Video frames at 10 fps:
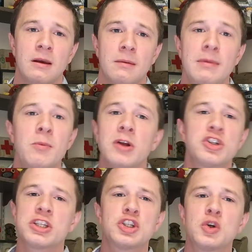Meanwhile,
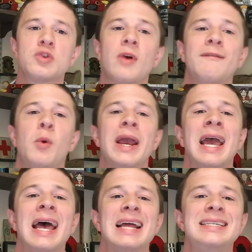just a short drive away,
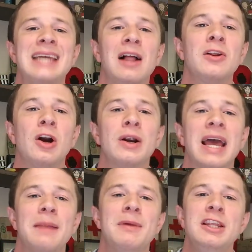Dalgard
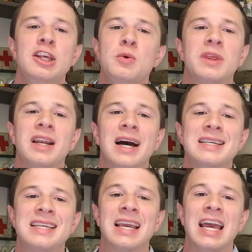had been
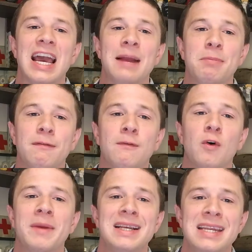euthanizing and
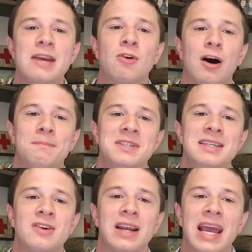performing
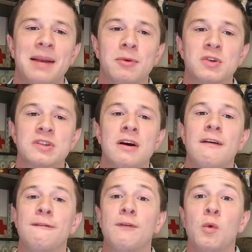necropsies on animals
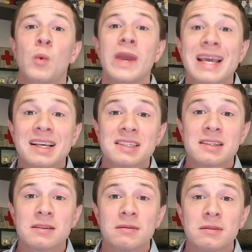for weeks.